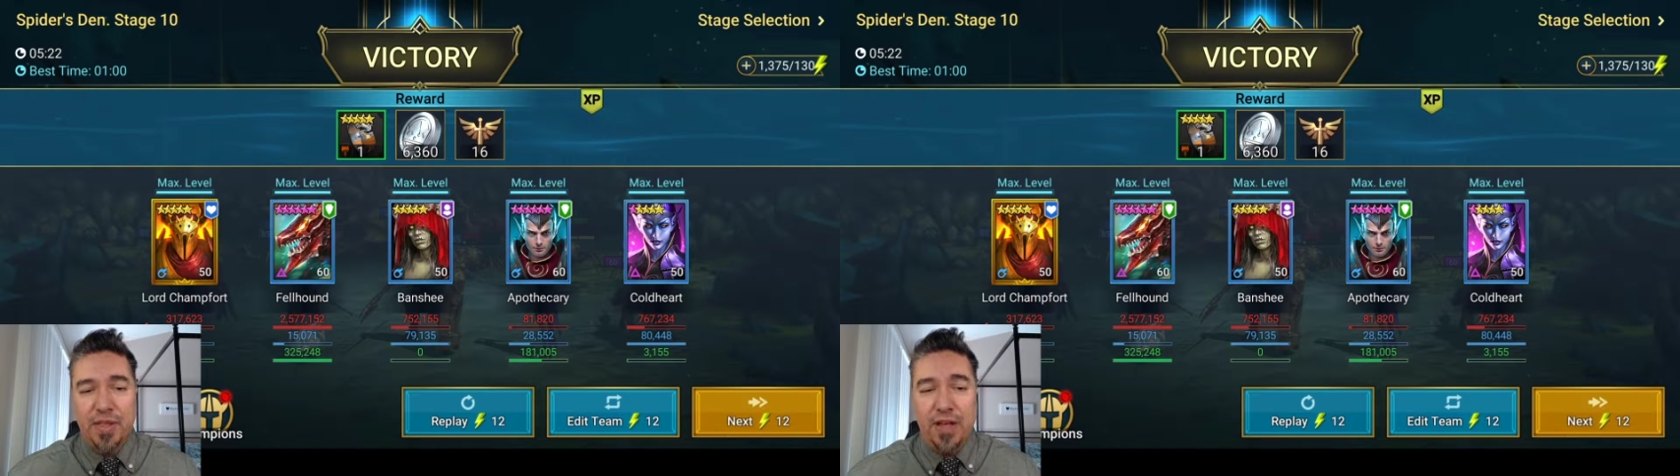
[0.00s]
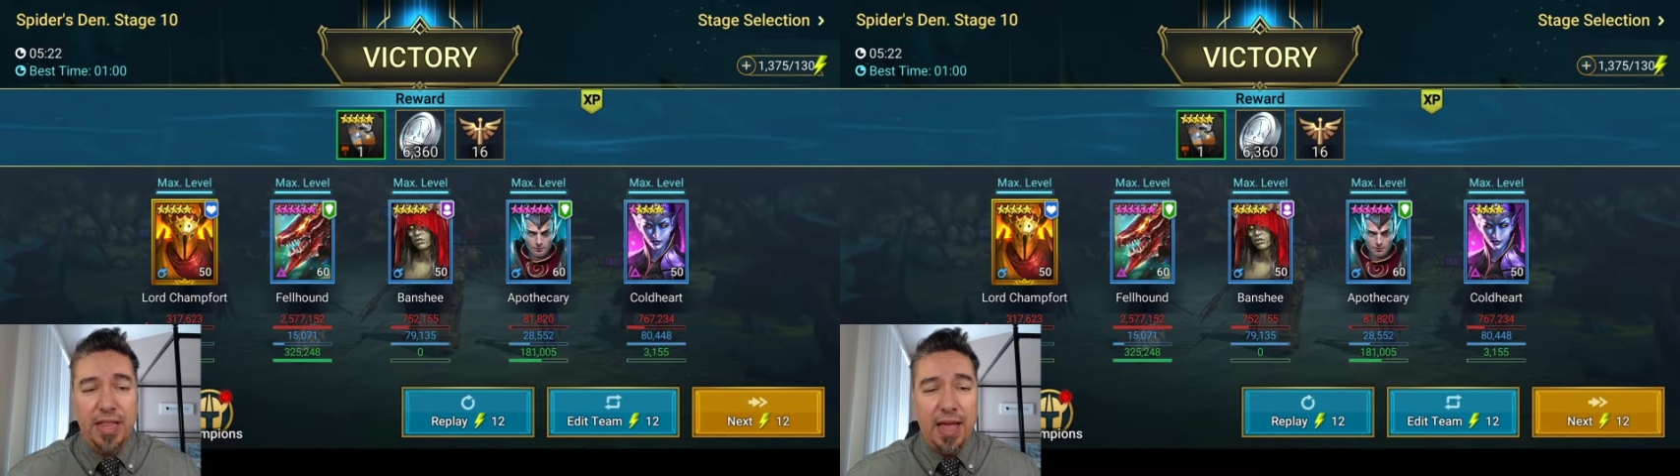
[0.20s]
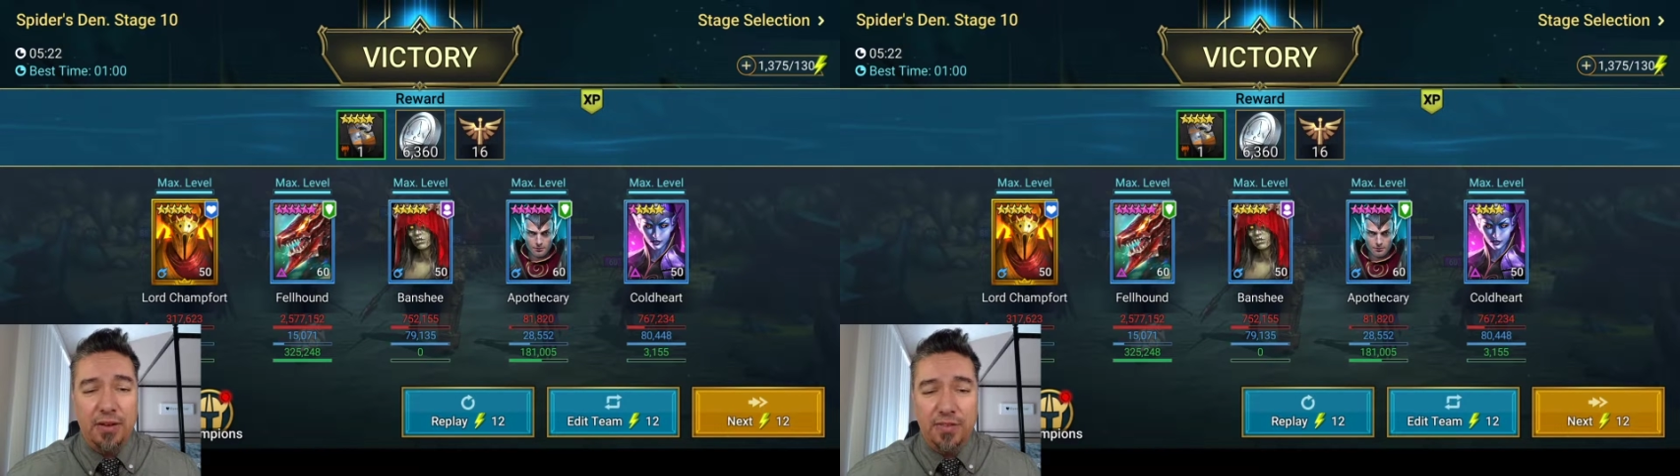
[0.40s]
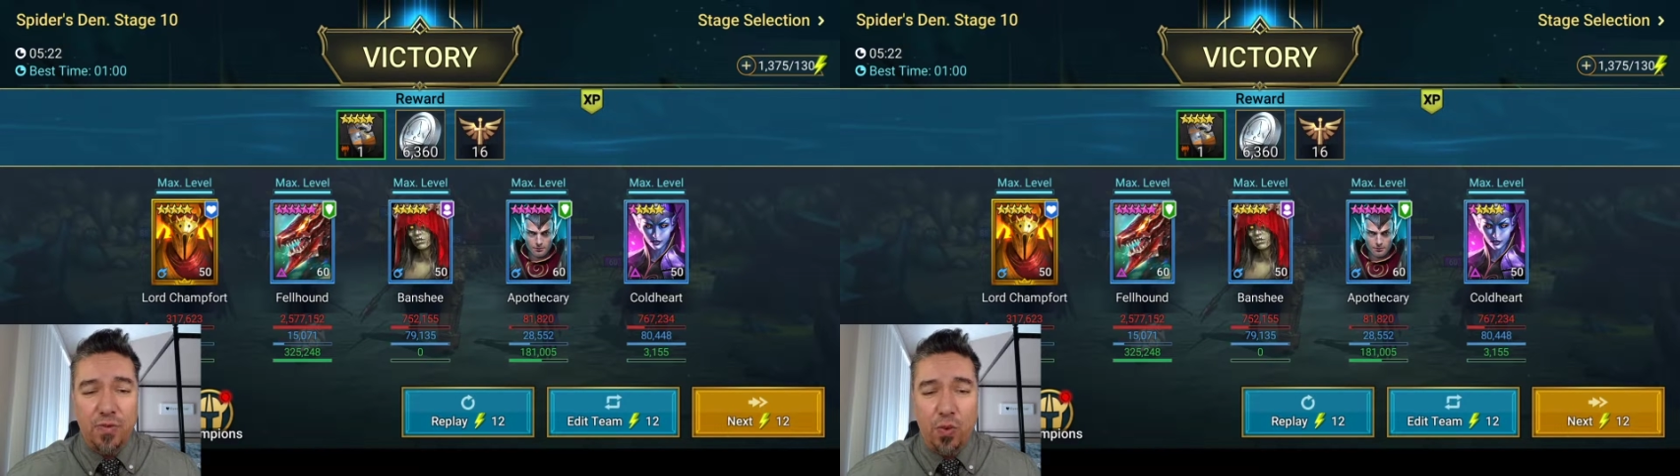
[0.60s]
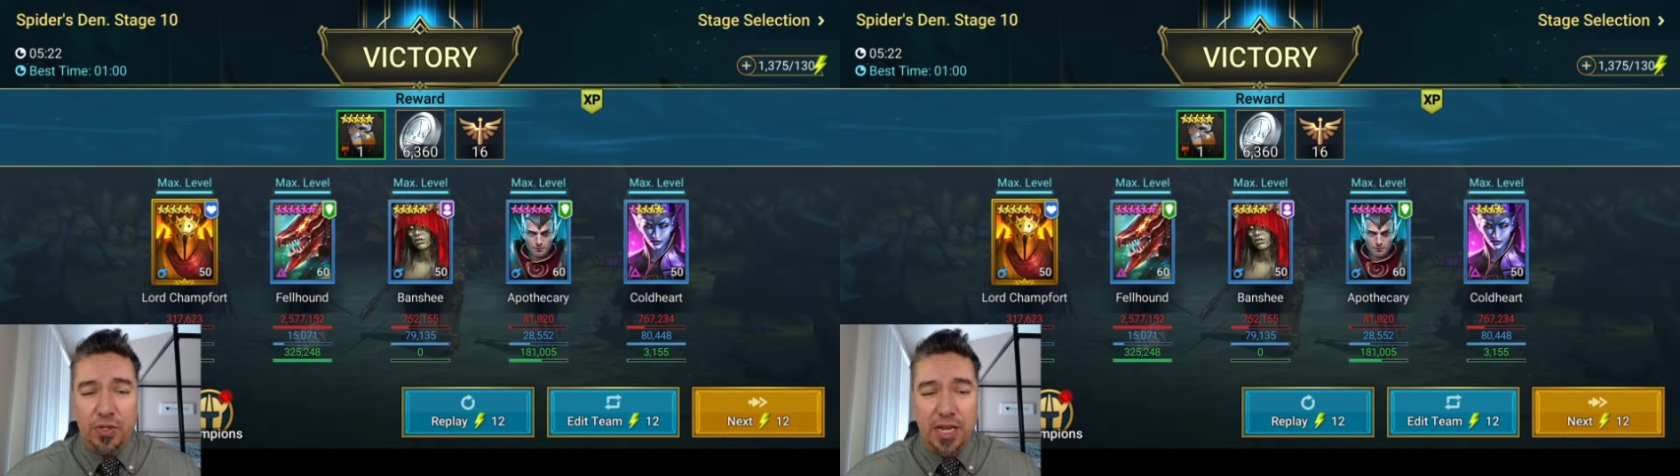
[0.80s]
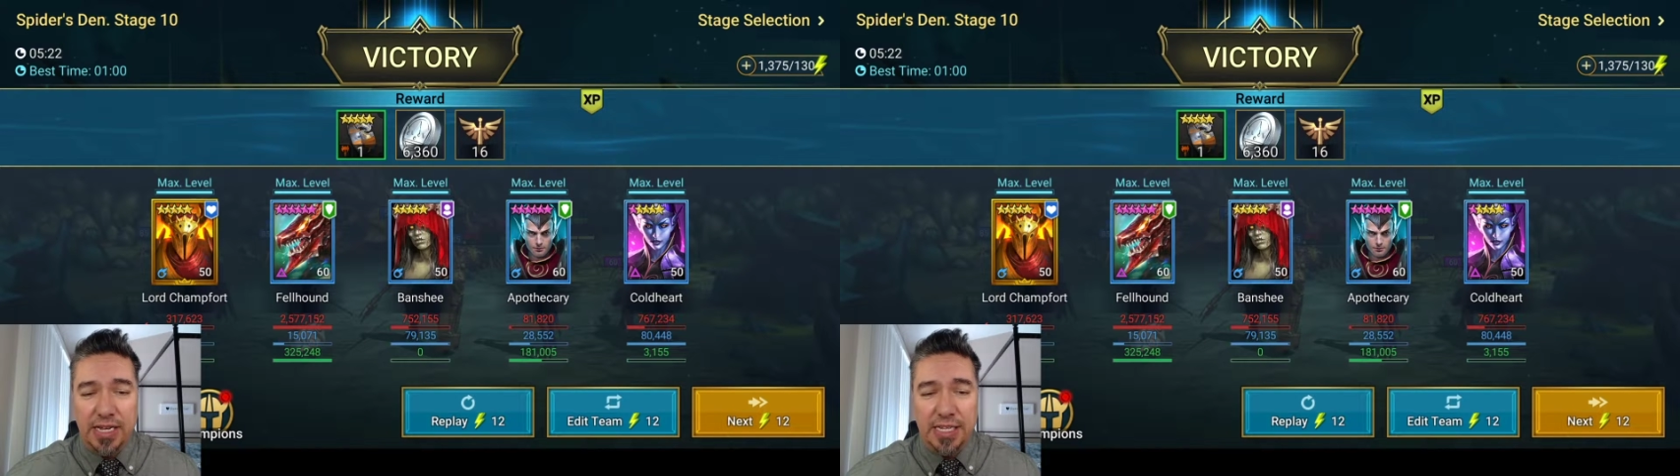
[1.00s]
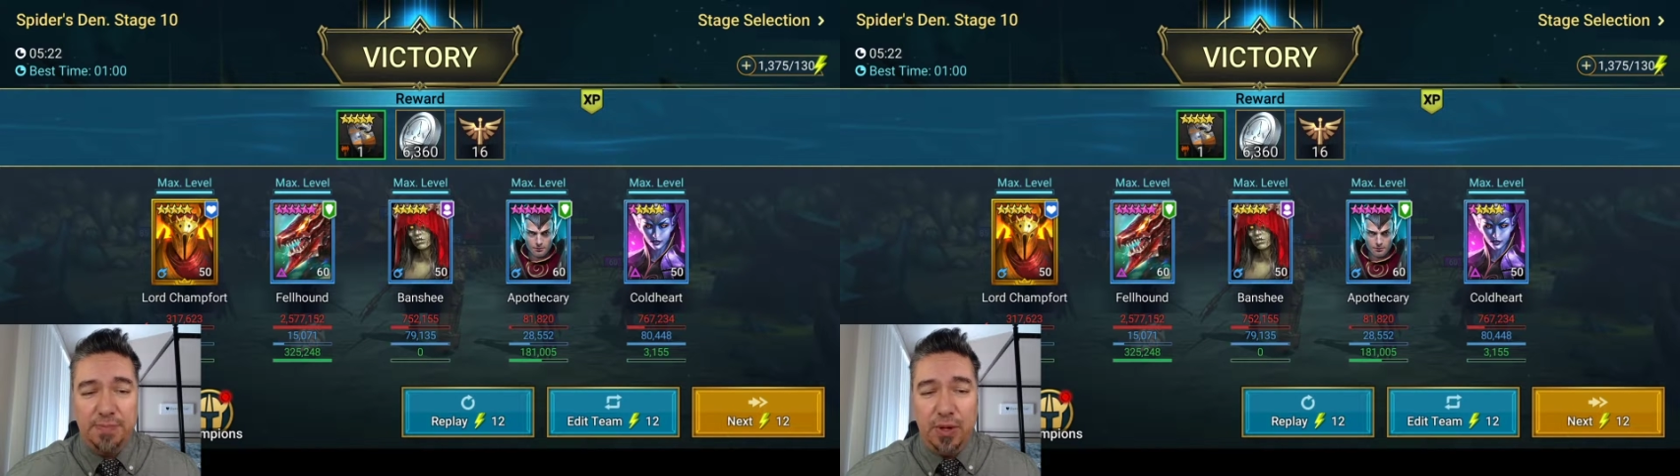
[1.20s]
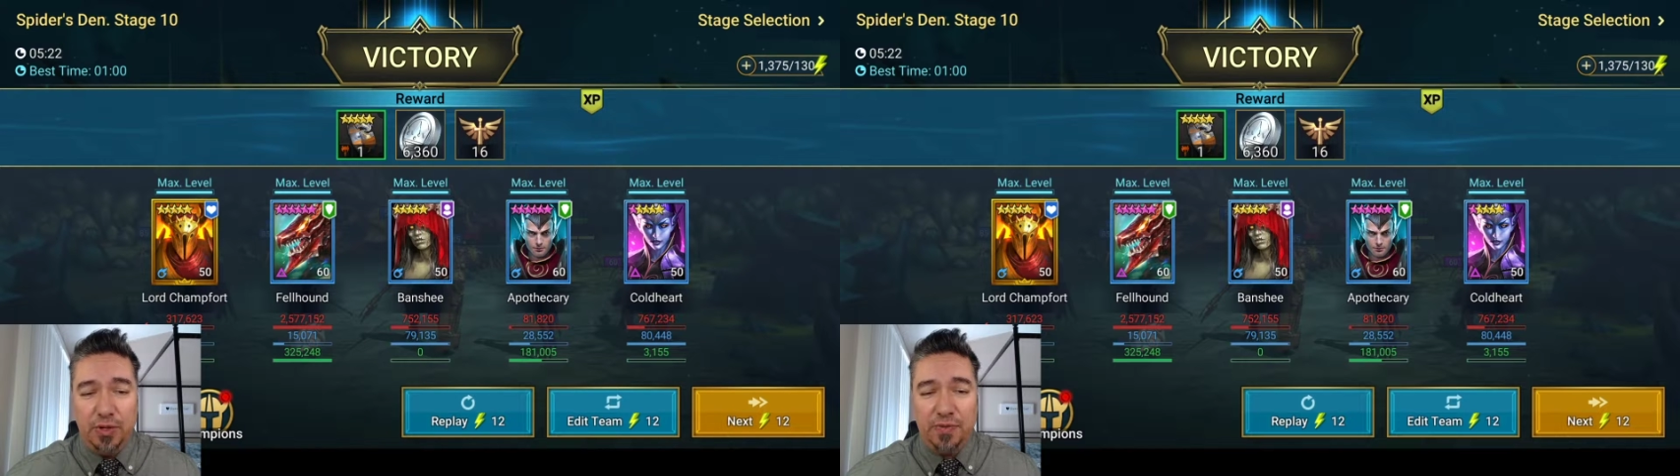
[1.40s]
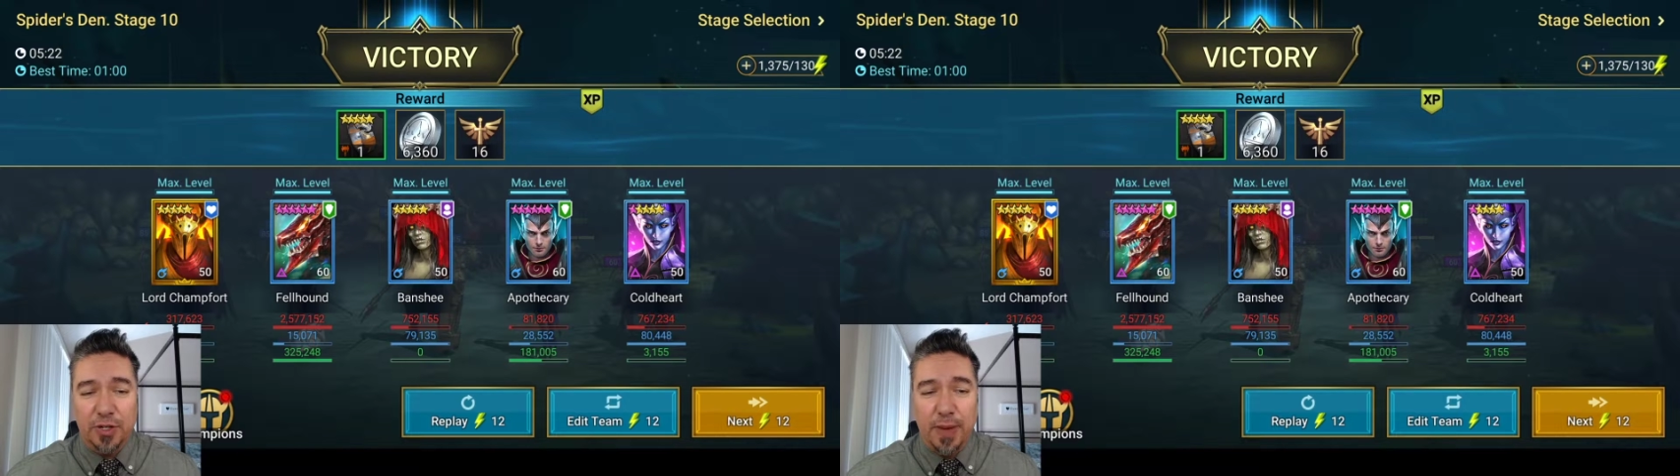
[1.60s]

Fellhound is, of course, he's built for